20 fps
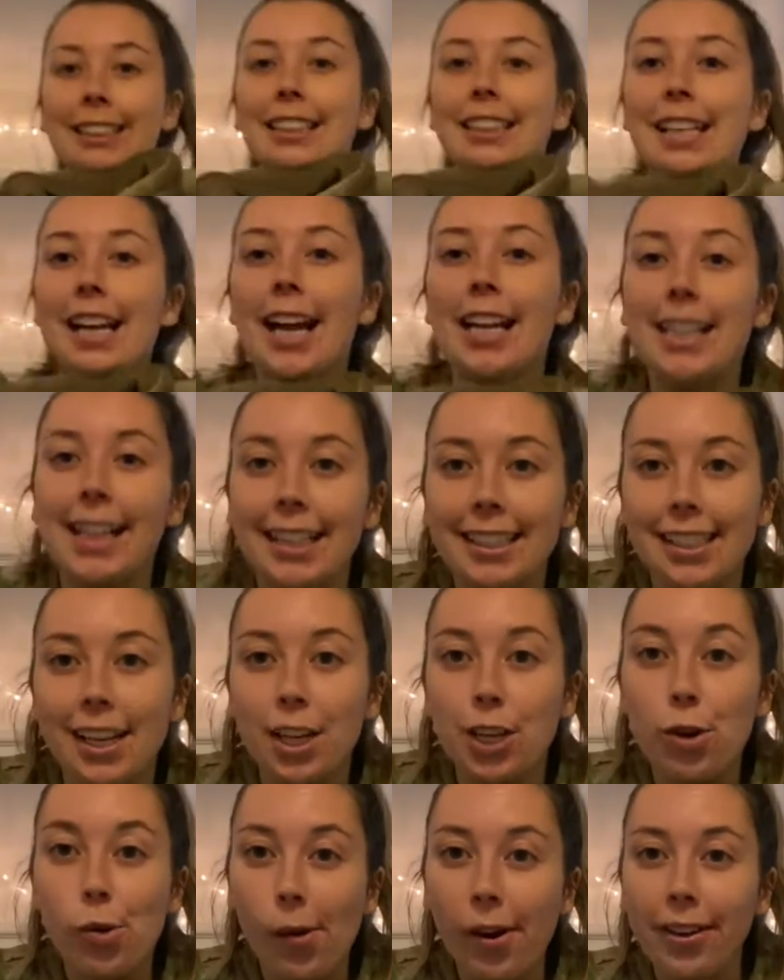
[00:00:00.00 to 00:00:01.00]
And that's how
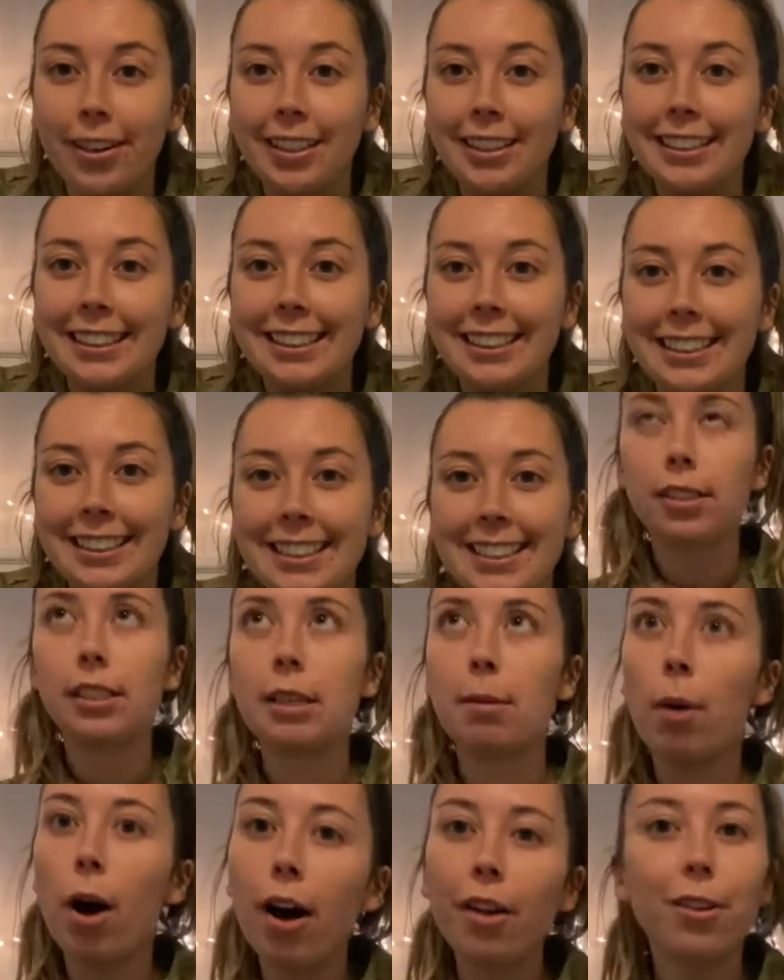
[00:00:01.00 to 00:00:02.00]
you wear it.
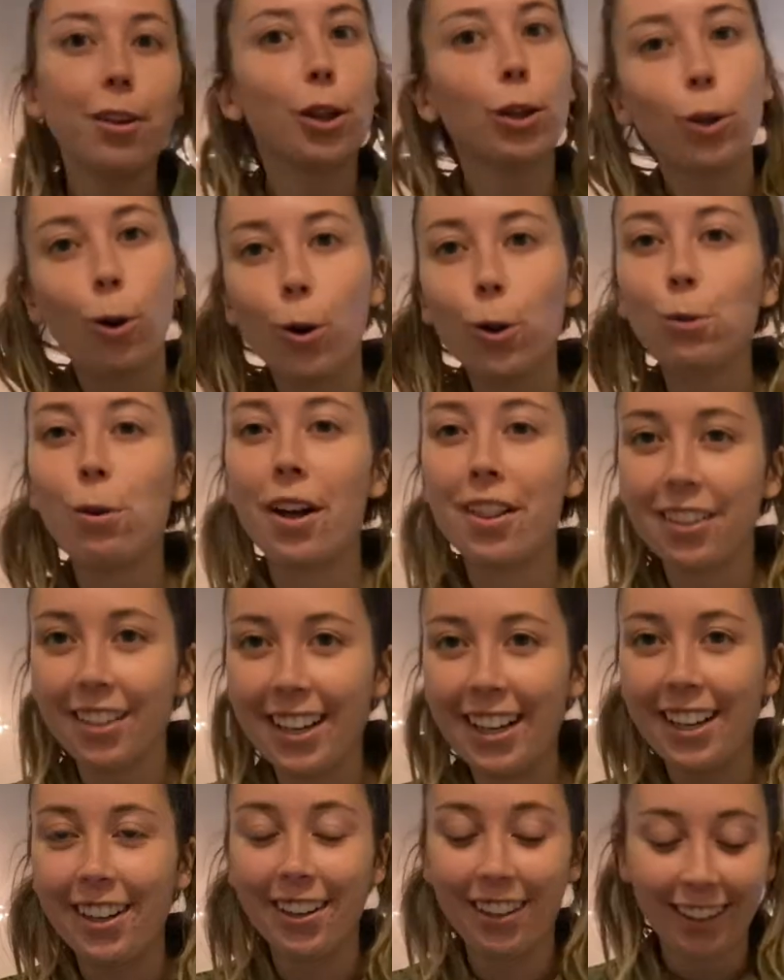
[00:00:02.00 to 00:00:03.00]
Some other cold weather
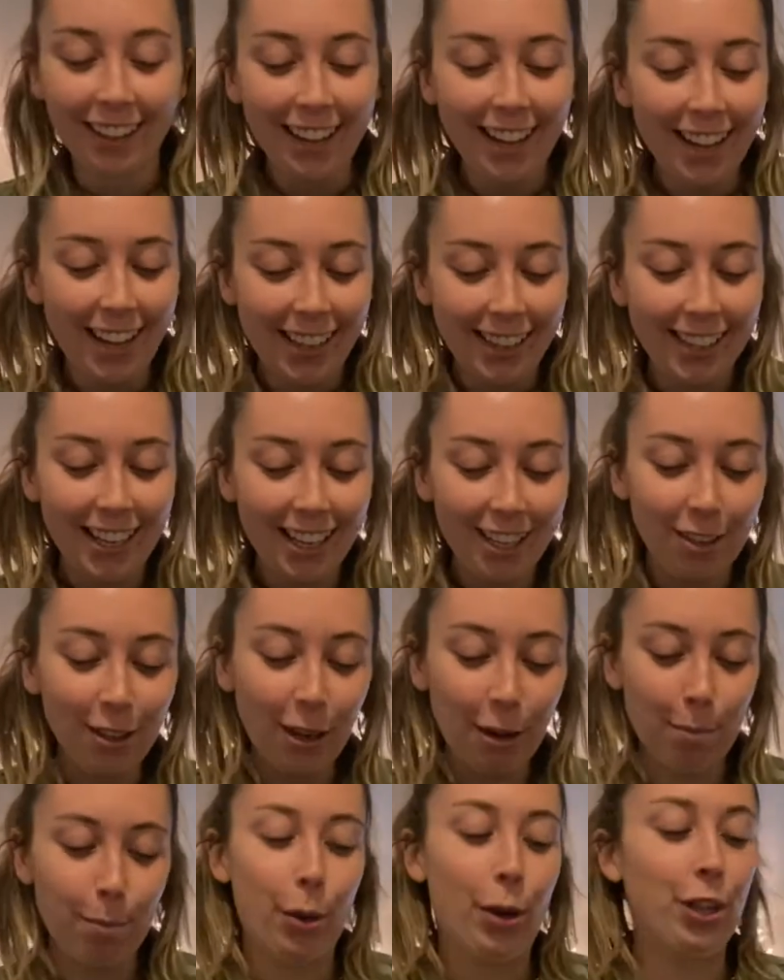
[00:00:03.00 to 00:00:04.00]
gear that you
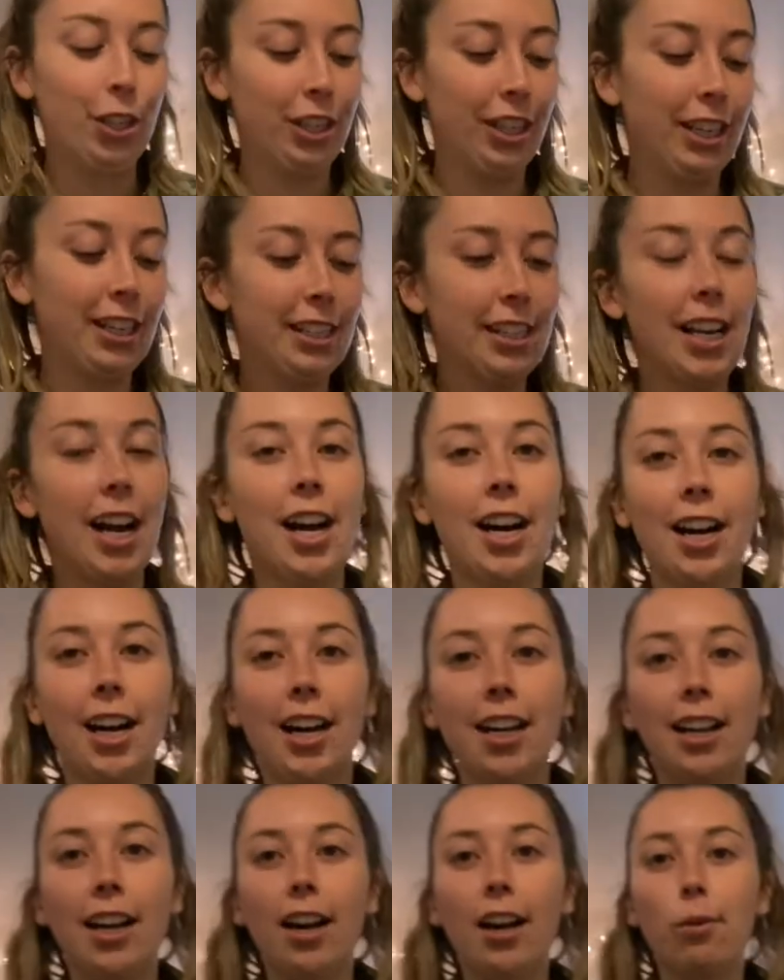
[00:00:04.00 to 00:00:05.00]
can purchase
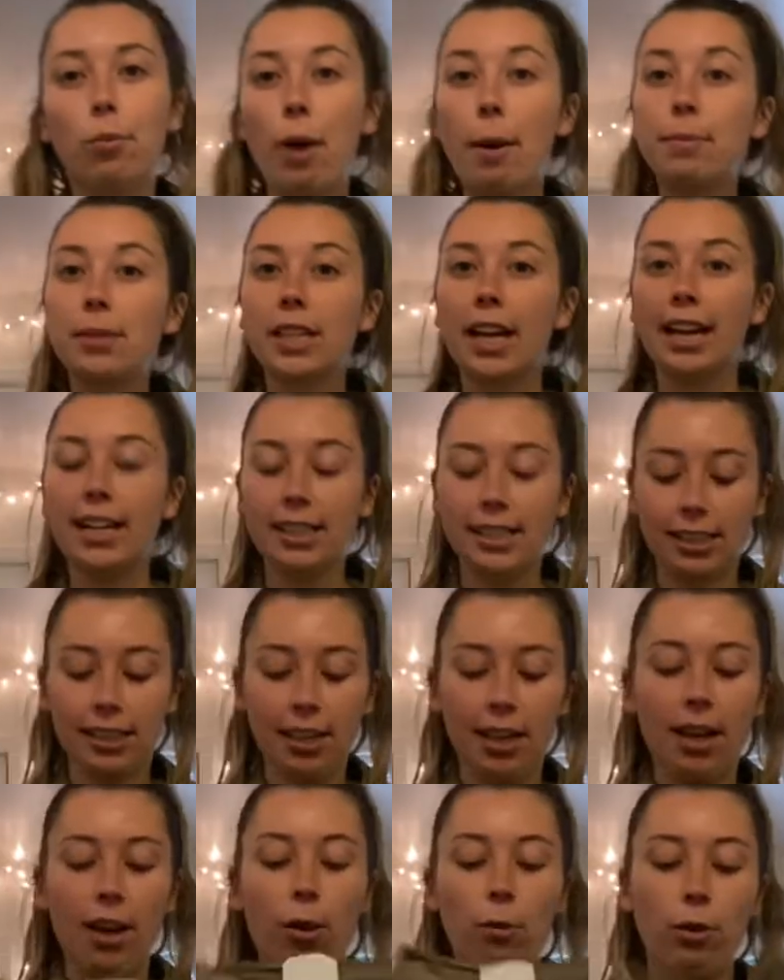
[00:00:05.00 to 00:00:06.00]
on websites
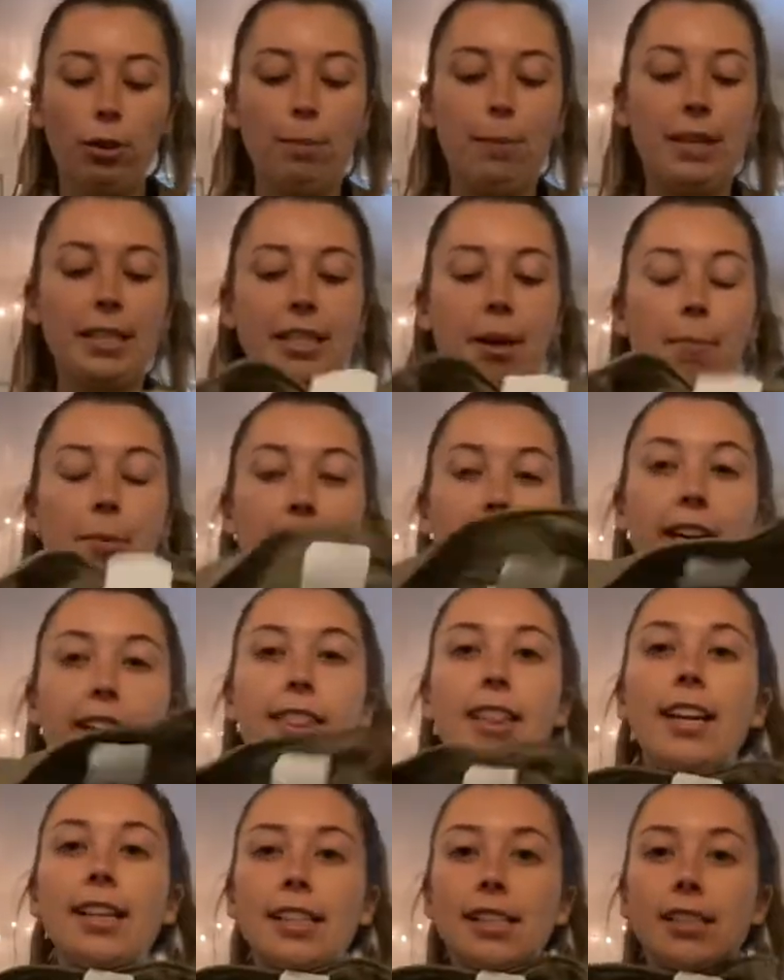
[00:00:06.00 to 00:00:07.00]
would be something like
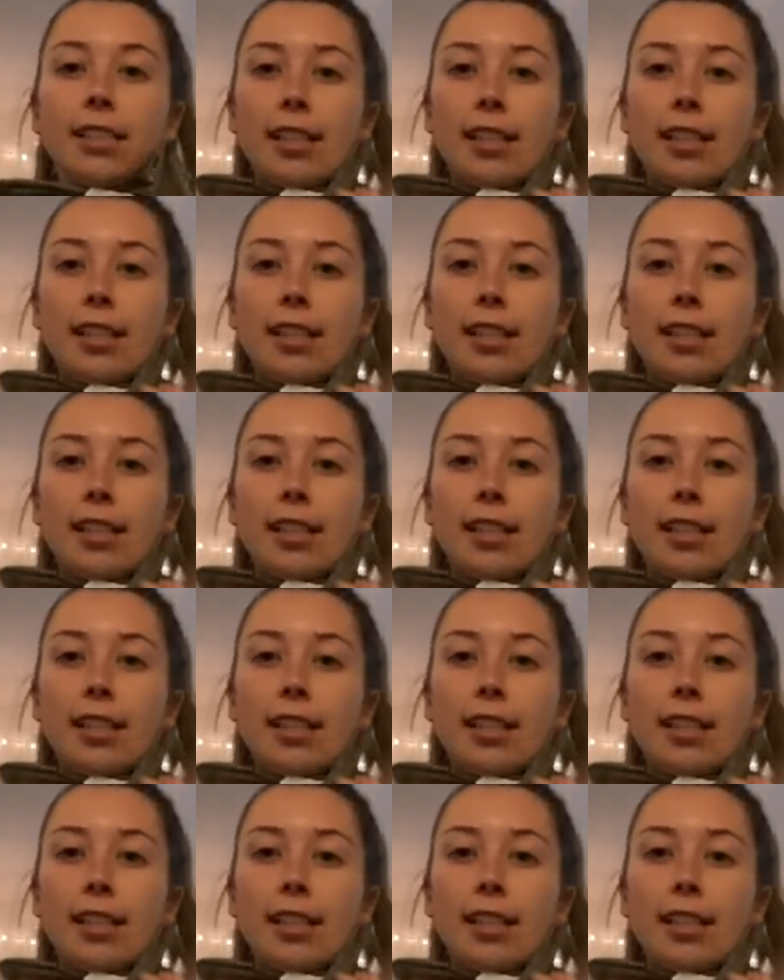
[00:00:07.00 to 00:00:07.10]
this.